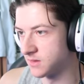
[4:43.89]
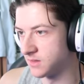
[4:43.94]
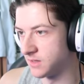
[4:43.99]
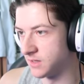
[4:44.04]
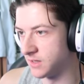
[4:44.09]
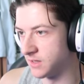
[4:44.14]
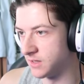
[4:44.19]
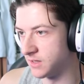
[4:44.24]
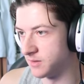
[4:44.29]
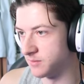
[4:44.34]

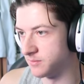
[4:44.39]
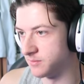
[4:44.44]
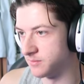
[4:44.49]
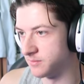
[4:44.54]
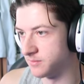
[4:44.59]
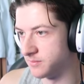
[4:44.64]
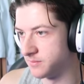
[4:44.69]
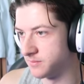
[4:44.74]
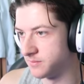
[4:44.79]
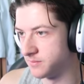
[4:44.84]

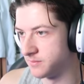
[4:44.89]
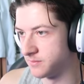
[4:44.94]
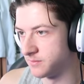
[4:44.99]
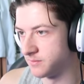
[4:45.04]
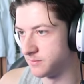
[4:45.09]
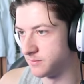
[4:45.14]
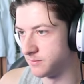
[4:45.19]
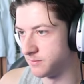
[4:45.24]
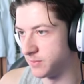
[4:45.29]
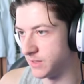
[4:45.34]
Um,
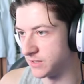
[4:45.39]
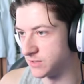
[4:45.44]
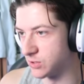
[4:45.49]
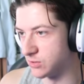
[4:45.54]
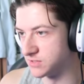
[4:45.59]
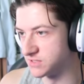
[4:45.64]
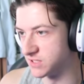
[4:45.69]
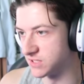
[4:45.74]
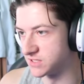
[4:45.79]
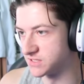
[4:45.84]
but I
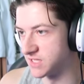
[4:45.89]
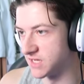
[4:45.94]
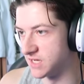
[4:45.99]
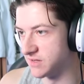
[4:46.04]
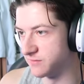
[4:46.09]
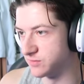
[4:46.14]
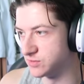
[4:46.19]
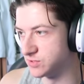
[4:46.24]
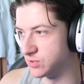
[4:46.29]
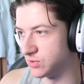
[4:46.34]
don't see us staying
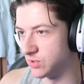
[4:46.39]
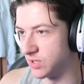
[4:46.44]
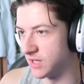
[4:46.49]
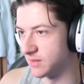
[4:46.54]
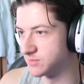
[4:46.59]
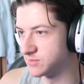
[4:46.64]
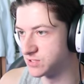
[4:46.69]
here for too long.